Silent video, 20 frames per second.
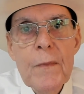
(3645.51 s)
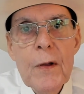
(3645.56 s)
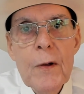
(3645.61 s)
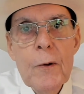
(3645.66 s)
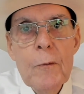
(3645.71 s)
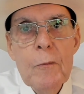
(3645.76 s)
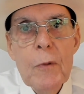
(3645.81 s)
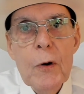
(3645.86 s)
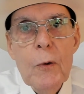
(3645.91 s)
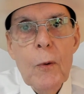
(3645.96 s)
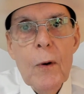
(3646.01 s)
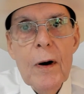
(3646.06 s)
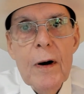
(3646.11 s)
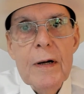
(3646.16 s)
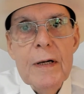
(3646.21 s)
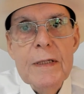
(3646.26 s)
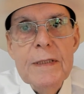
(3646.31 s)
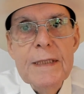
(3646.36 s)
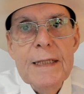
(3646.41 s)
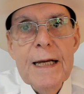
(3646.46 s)
But where a
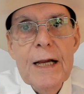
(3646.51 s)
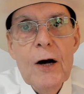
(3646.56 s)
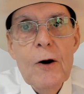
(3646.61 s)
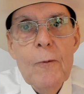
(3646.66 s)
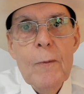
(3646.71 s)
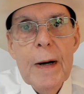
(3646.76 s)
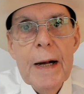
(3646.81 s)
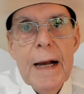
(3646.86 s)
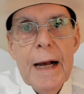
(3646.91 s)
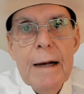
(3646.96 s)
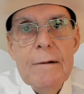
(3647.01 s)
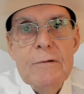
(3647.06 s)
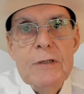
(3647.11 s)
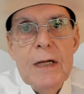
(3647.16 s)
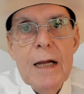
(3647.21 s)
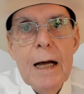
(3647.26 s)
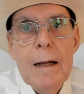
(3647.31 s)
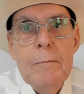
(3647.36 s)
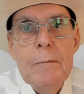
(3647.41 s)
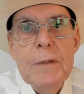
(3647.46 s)
casino may have
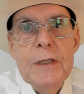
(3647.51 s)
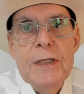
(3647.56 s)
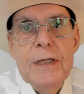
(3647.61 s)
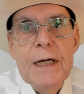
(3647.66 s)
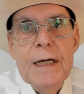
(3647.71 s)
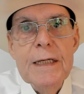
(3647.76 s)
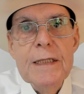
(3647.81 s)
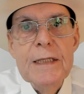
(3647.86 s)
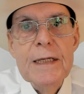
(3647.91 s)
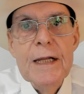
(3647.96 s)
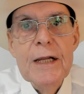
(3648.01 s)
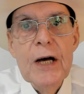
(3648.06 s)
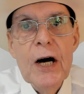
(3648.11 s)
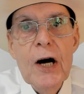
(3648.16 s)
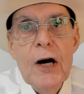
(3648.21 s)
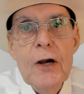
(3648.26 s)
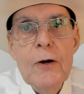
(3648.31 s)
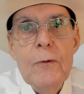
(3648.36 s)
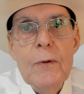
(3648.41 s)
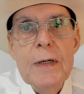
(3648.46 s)
slot machines in the
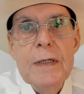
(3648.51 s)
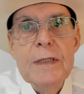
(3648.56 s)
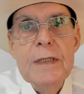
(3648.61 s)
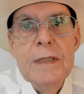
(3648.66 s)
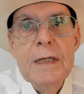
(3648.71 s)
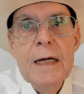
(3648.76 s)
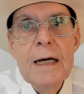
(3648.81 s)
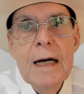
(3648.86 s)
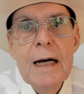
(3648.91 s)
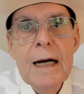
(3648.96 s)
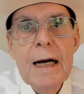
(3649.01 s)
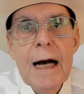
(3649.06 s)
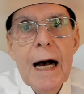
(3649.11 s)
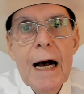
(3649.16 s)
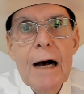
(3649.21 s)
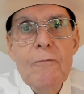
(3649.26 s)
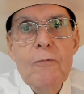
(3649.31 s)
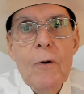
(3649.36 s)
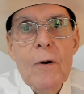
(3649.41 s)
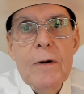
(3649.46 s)
hundreds,
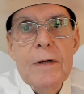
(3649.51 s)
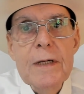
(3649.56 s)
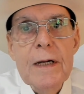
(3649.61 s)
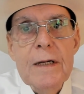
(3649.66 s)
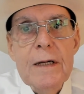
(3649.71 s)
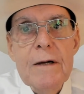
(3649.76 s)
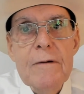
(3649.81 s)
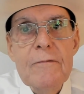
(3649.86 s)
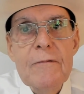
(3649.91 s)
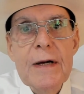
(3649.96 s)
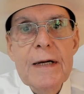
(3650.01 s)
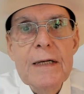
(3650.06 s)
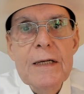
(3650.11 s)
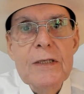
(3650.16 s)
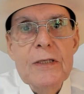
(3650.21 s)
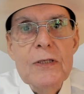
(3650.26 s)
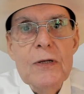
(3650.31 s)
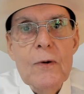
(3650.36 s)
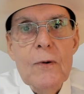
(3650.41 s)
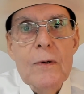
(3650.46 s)
I've worked in
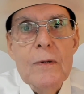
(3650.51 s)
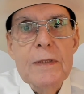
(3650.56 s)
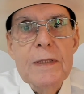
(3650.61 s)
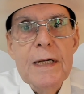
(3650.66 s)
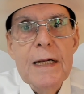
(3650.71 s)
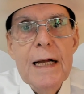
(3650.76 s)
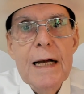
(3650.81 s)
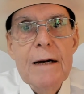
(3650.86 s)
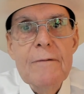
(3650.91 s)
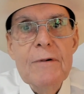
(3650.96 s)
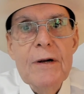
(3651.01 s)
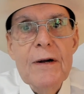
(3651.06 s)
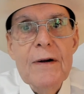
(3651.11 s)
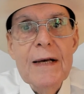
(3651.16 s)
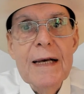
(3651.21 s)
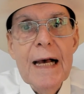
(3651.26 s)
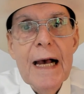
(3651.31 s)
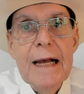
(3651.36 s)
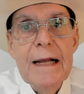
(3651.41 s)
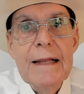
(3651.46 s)
convenience stores that have nearly
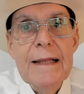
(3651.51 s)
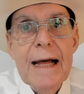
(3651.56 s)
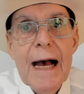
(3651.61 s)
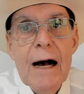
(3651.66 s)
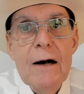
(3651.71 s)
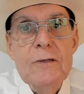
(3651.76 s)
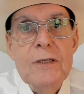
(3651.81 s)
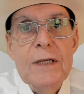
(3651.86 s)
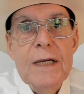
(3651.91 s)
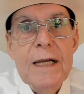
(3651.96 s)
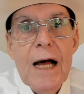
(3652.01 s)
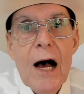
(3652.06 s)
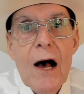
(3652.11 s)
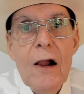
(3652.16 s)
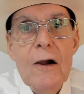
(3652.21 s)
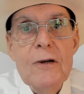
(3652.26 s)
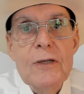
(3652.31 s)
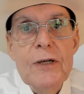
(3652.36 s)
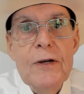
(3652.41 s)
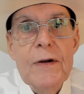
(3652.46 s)

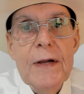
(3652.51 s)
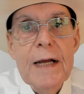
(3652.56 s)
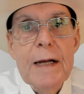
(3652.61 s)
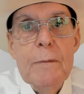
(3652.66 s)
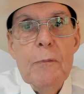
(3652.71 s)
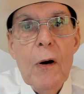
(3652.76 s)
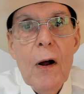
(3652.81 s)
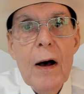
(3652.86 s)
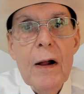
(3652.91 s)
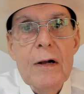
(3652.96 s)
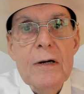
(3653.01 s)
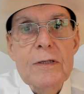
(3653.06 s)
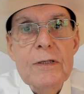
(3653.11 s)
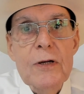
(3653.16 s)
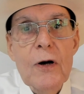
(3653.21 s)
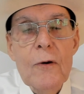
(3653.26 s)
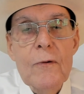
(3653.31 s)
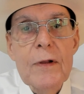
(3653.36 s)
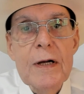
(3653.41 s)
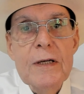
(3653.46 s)
$8,000 unique products
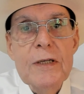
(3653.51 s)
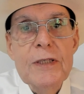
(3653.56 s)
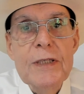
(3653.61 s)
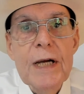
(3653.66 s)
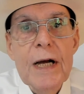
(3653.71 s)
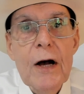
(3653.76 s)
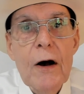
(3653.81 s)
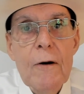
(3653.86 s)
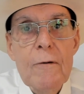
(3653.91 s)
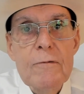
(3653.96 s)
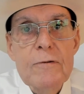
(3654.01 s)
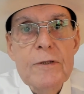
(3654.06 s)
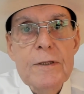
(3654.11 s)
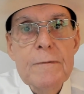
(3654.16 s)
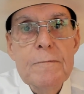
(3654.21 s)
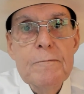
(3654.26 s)
on their shelves.